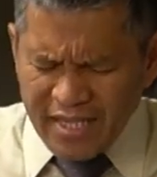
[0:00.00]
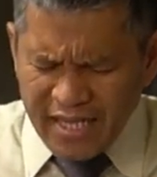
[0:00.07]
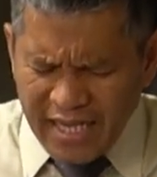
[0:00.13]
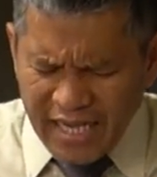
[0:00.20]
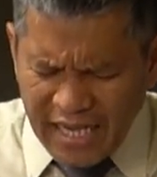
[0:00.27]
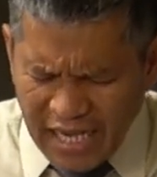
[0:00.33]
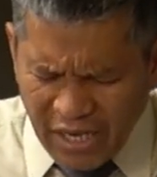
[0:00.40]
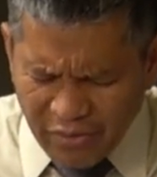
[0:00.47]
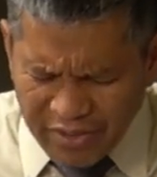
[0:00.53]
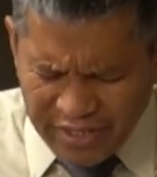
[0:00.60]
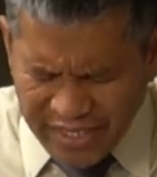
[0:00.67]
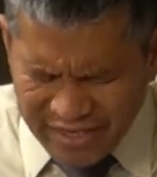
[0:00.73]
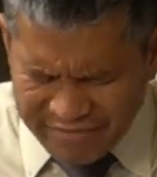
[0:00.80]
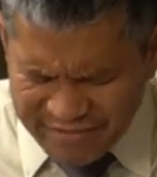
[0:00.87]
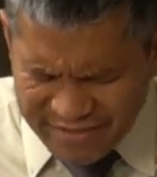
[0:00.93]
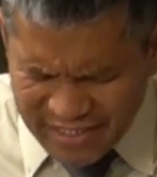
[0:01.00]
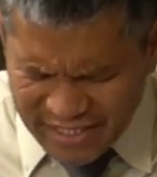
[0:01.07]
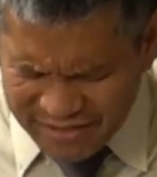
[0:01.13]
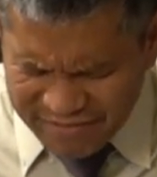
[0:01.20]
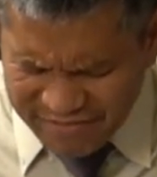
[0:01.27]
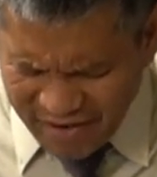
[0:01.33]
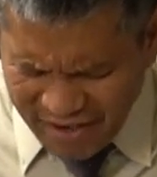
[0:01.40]
Our Heavenly
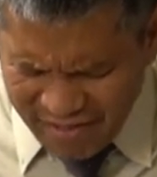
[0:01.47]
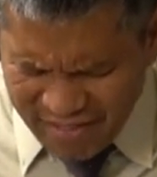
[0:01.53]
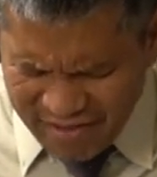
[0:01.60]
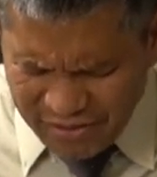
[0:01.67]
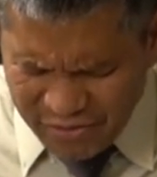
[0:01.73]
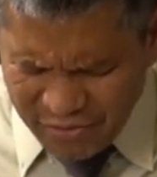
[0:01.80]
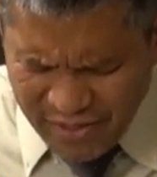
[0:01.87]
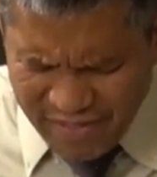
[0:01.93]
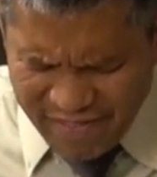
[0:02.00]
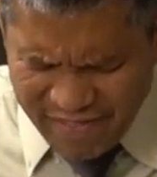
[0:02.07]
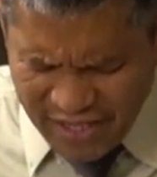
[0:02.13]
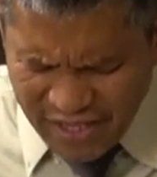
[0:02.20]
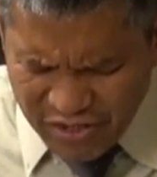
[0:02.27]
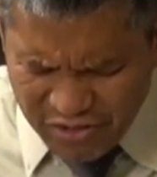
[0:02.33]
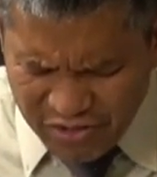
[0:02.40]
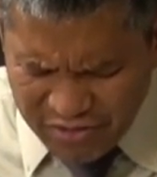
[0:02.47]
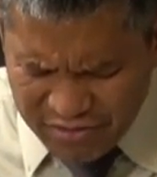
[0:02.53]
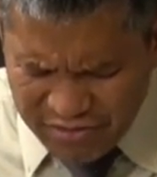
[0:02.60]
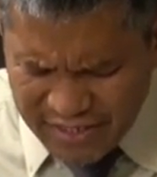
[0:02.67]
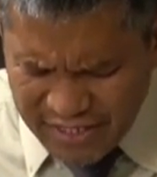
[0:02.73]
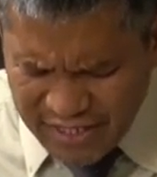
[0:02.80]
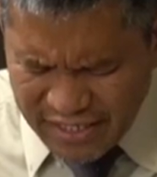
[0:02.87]
Father, we thank you
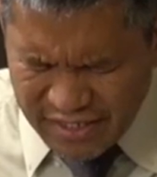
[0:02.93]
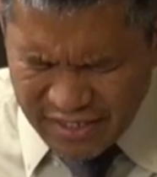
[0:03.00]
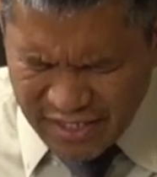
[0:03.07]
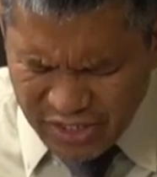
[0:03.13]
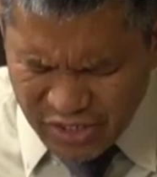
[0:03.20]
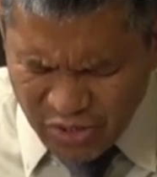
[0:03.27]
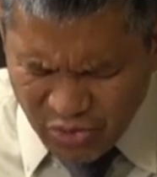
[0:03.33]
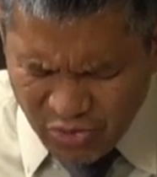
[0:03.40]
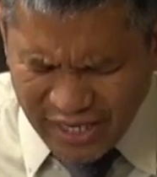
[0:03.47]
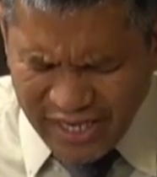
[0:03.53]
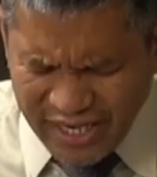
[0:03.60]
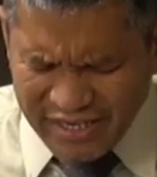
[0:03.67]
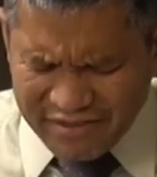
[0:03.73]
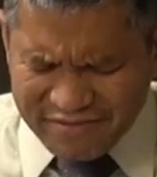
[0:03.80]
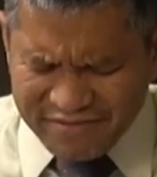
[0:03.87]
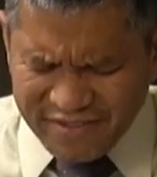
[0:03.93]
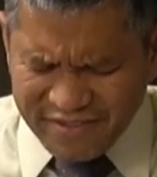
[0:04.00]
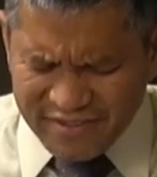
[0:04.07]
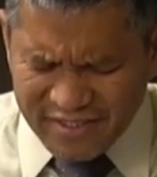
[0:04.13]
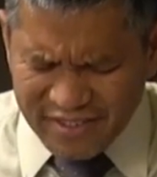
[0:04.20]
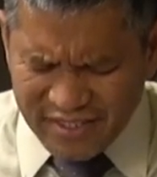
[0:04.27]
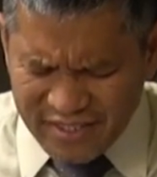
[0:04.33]
that you have
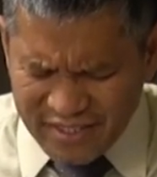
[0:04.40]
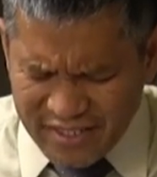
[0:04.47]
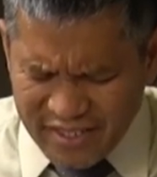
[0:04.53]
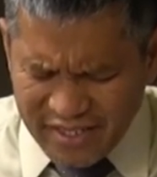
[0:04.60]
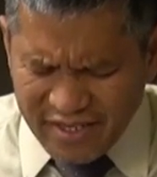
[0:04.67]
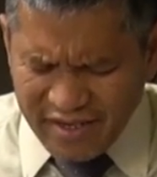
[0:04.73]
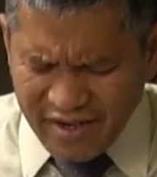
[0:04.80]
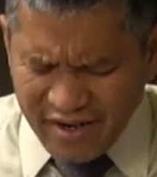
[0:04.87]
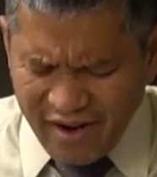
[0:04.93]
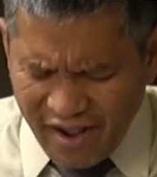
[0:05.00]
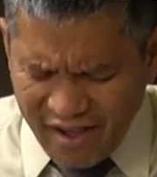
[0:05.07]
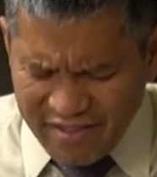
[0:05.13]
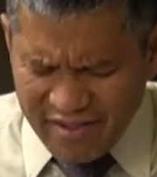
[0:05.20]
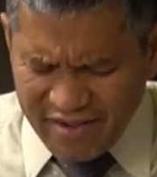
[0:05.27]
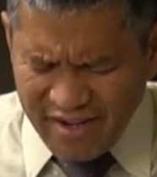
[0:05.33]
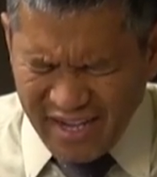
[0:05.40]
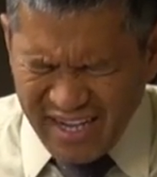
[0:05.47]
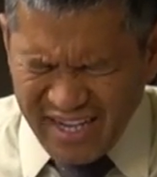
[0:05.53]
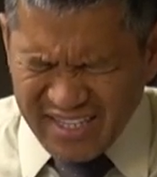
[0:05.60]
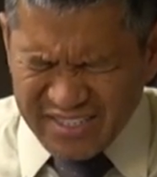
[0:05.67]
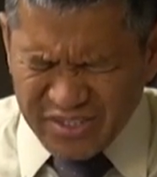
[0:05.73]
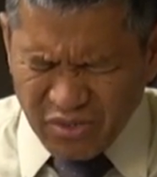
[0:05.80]
gathered
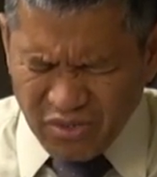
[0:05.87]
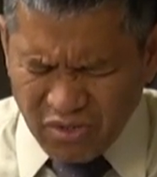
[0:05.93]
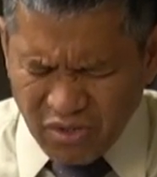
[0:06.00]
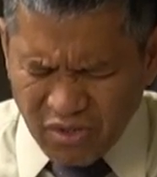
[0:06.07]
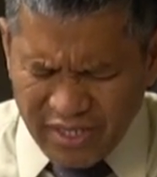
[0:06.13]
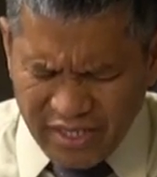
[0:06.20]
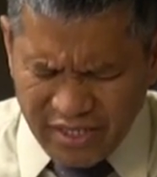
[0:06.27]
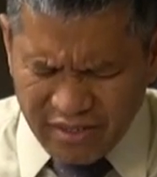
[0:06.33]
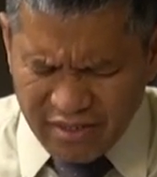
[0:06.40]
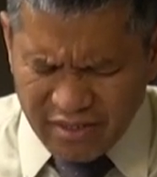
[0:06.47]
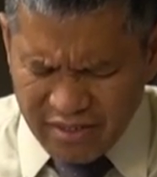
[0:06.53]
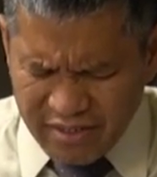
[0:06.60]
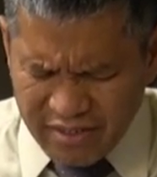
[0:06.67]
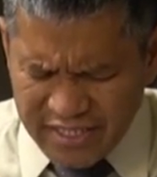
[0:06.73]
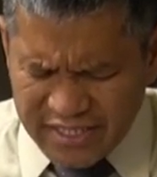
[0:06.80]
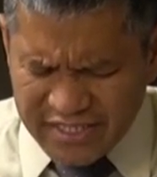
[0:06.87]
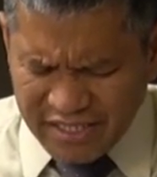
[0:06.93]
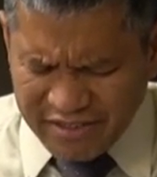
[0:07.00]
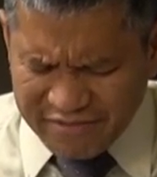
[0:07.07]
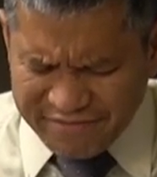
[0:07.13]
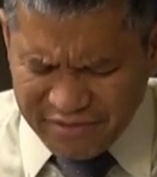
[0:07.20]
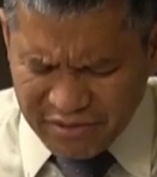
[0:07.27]
us all here this
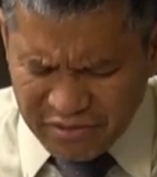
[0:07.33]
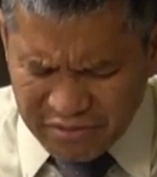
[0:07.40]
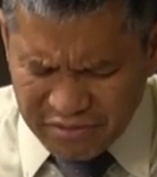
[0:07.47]
afternoon.